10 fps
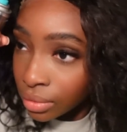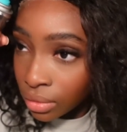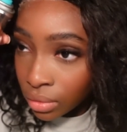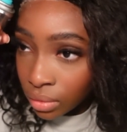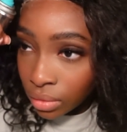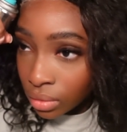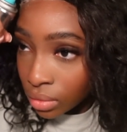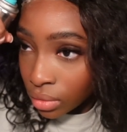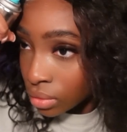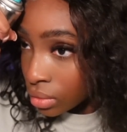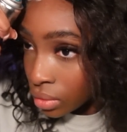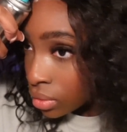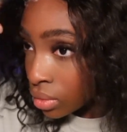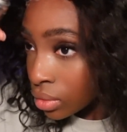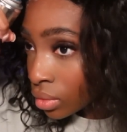
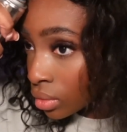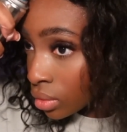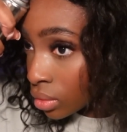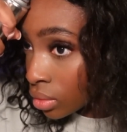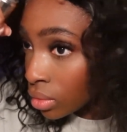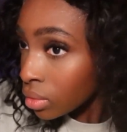(no one is talking)